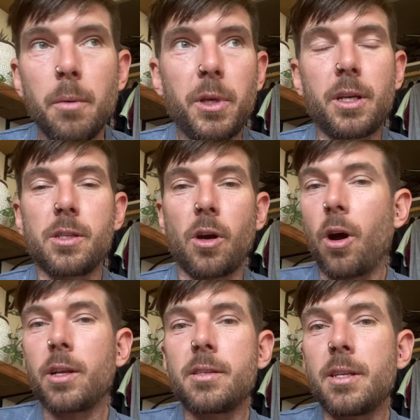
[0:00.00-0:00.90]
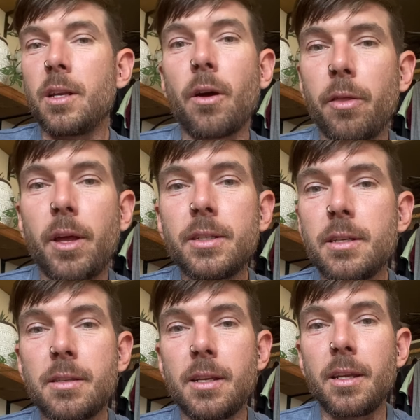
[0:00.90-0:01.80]
because honesty and
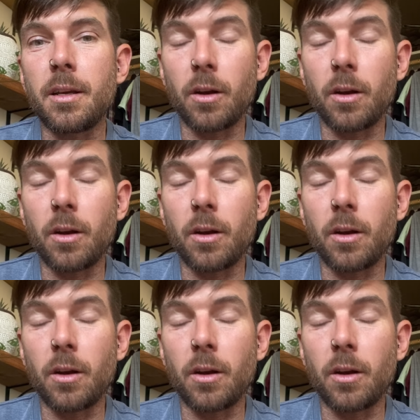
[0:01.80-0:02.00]
authenticity